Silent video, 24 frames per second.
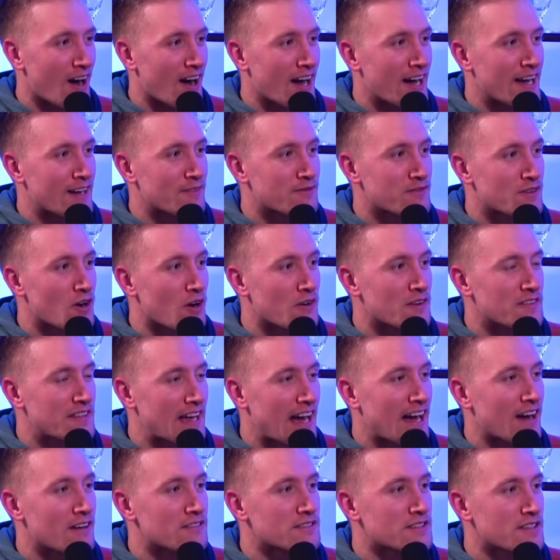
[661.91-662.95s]
I've gone
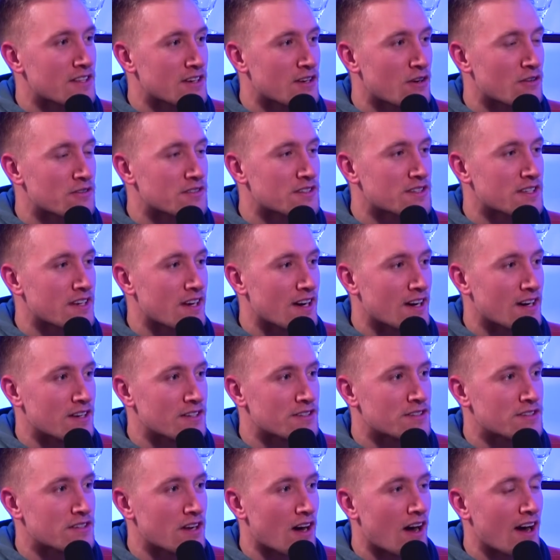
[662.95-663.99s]
down to the
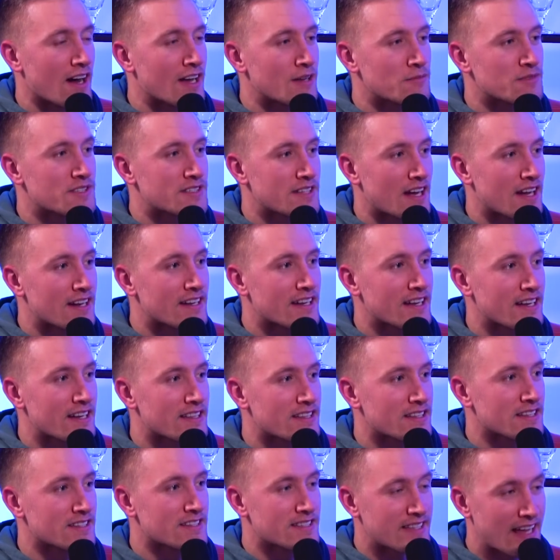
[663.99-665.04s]
concierge. I am standing
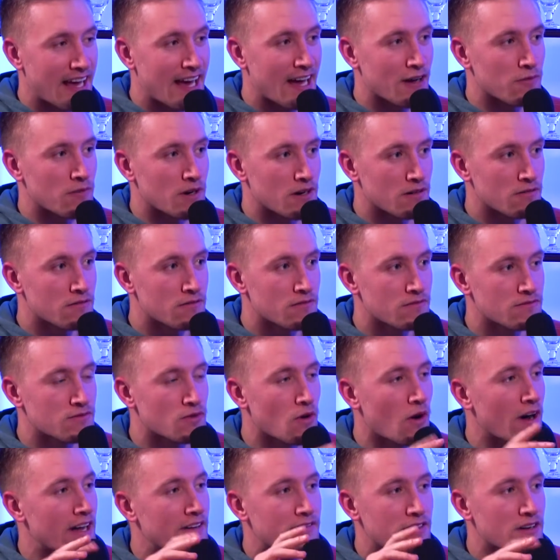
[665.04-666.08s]
in the stairwell,
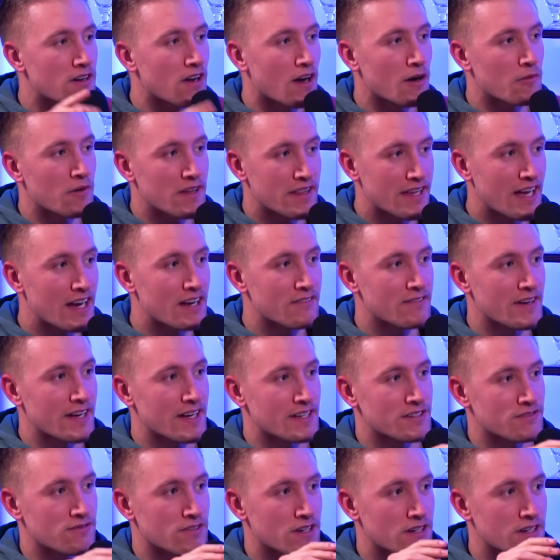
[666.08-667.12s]
not even like where the
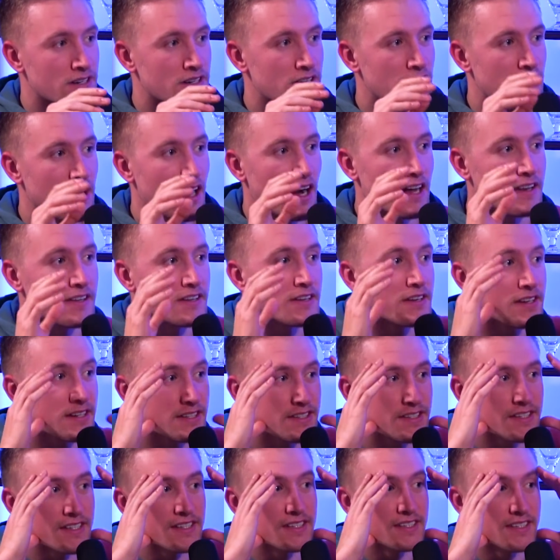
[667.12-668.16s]
elevators run, and you could
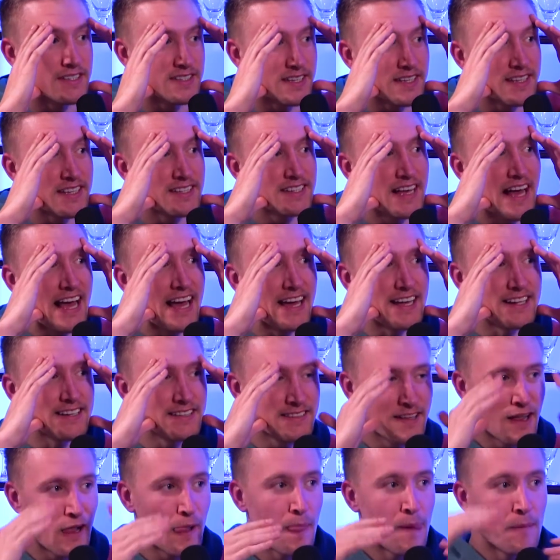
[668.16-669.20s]
see see this
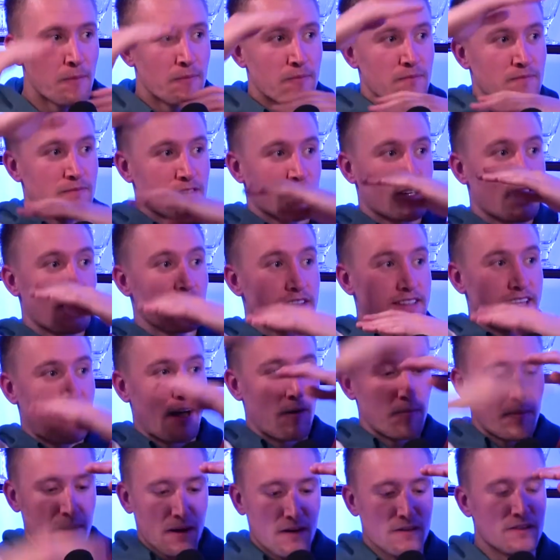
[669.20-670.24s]
head cut
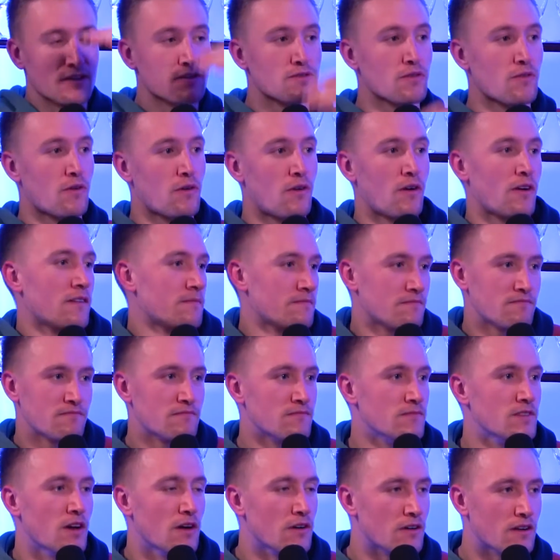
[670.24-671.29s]
down below the door,
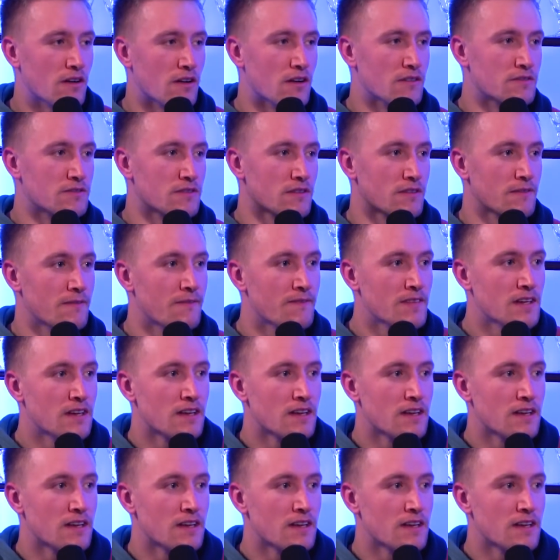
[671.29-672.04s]
no clothes on.